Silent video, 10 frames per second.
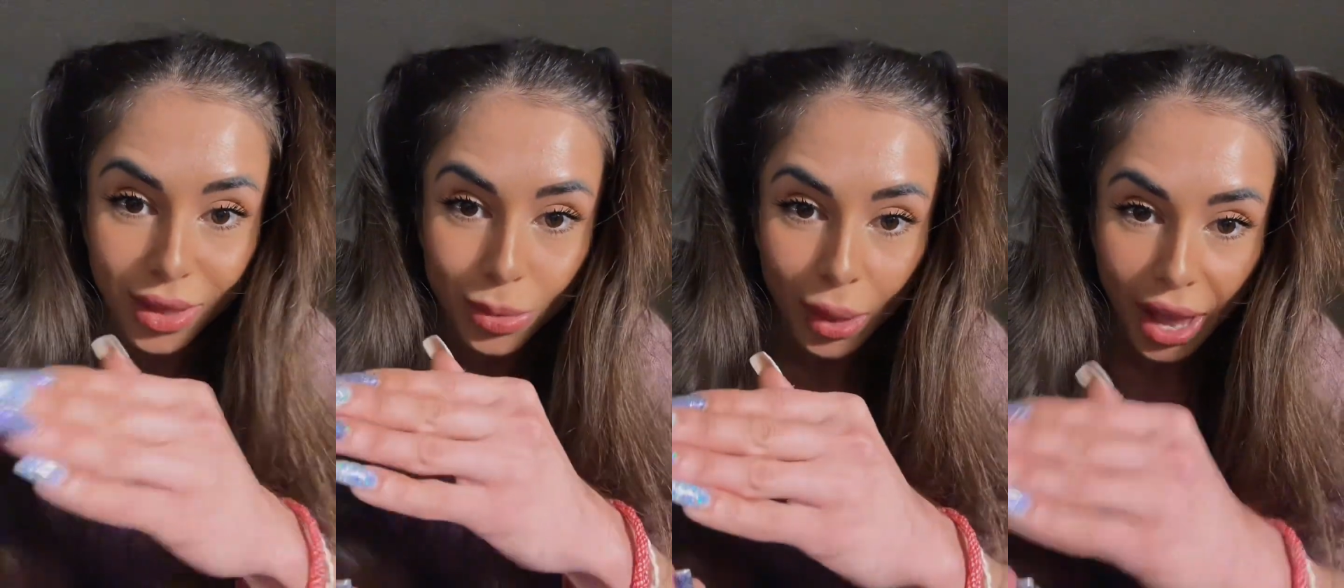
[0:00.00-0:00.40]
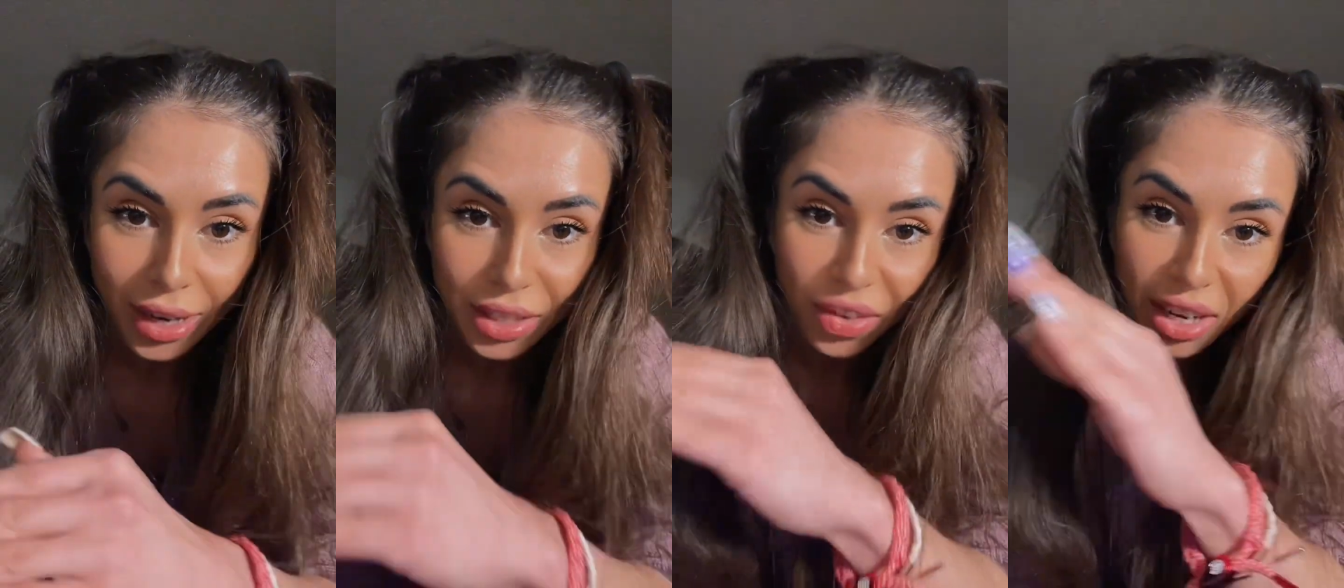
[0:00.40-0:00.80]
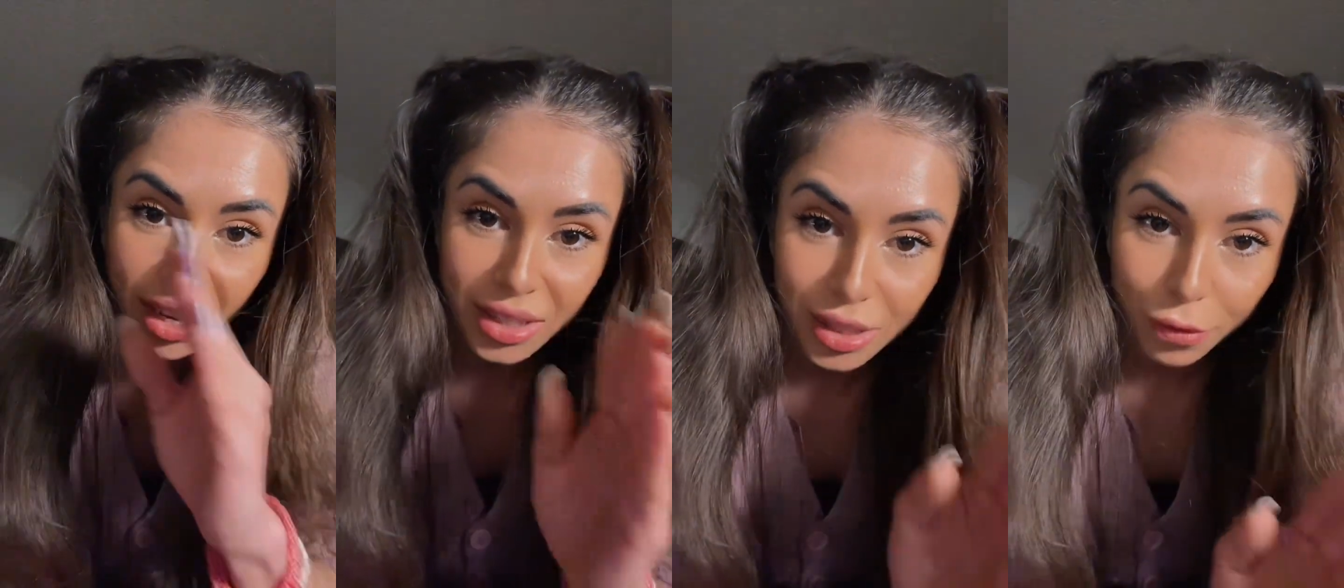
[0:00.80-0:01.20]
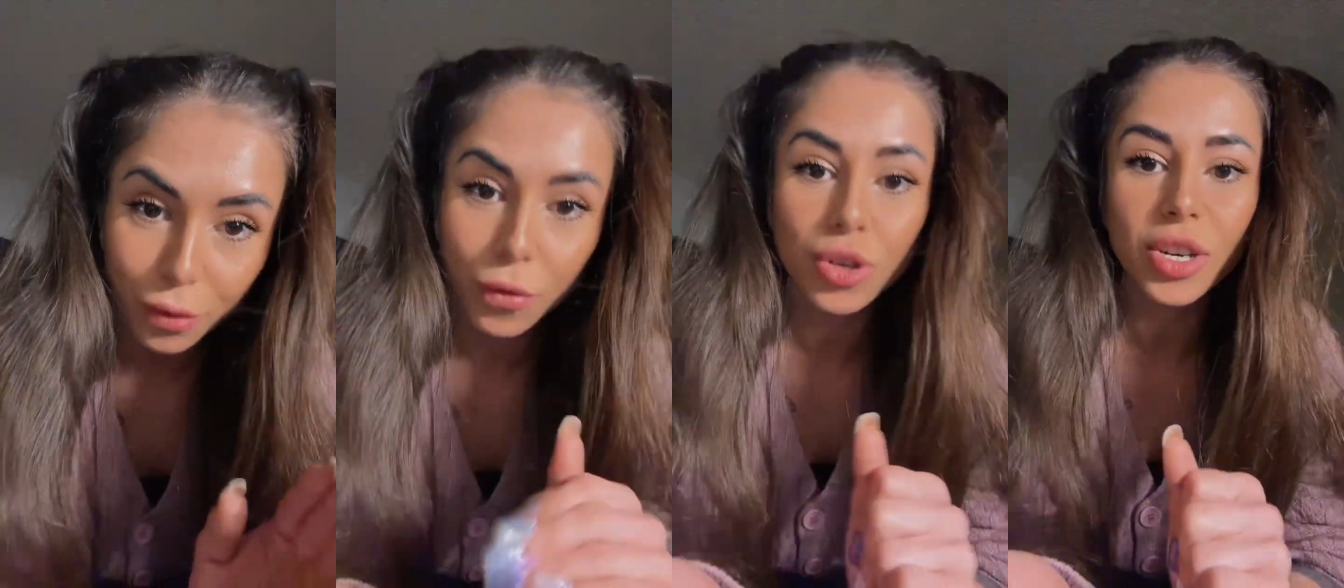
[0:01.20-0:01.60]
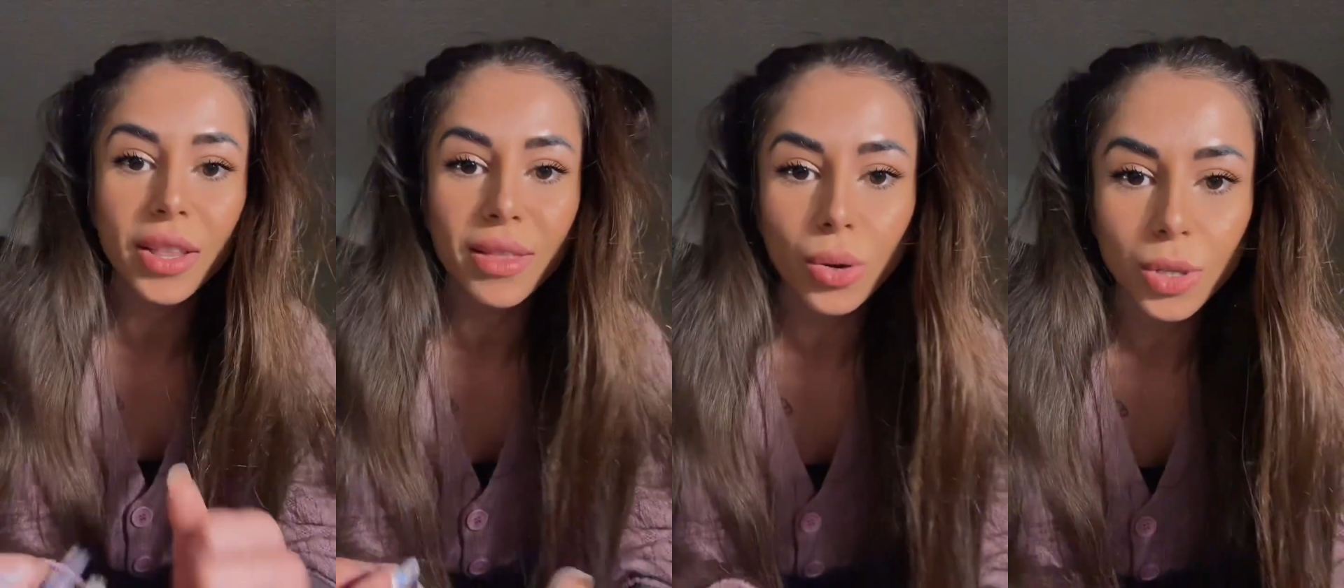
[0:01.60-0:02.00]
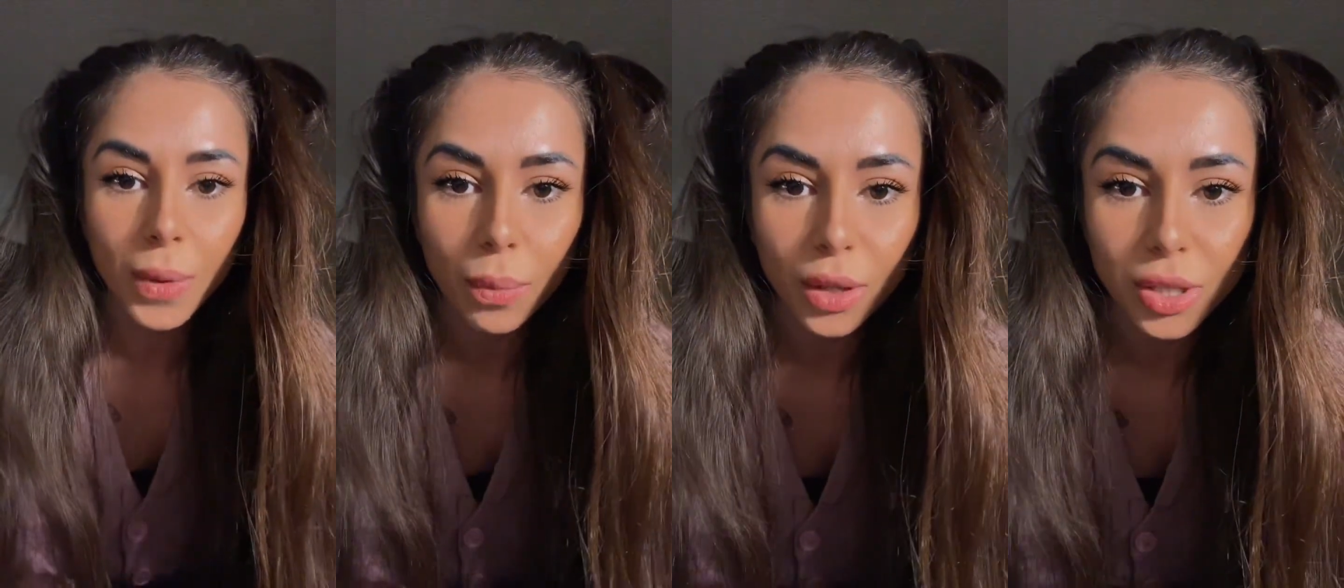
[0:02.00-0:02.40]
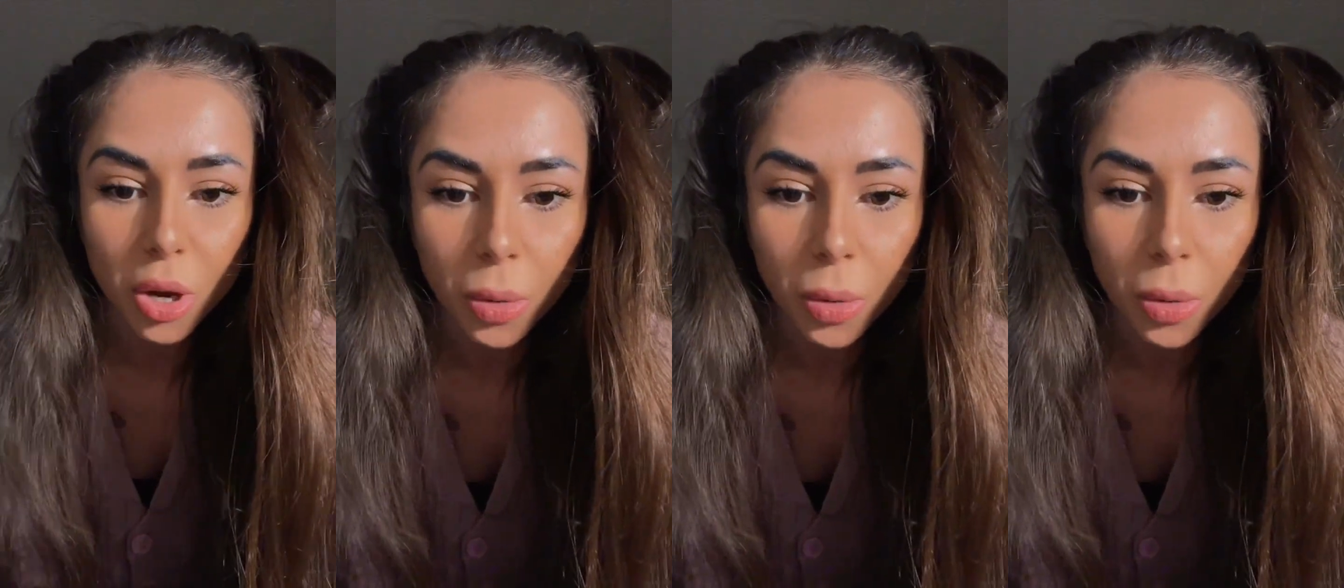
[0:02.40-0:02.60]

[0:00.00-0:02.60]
This will activate a different version in those people too.